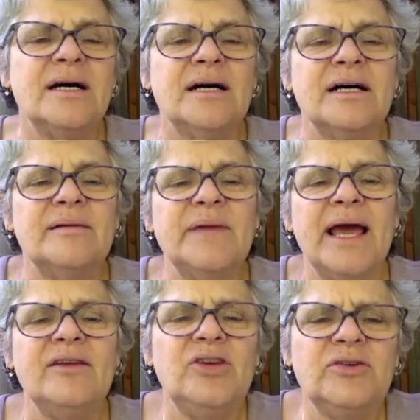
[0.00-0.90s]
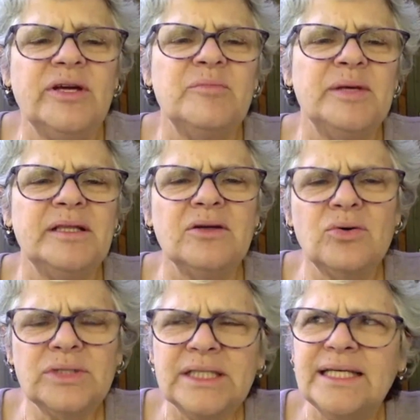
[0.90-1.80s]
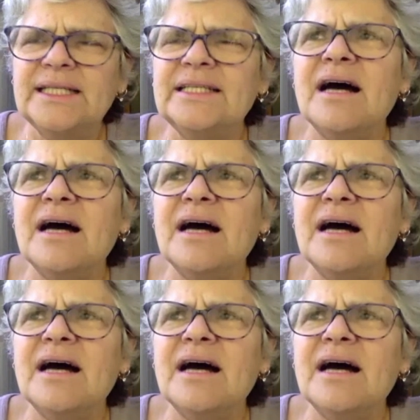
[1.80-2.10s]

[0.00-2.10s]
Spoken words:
And you can be lonely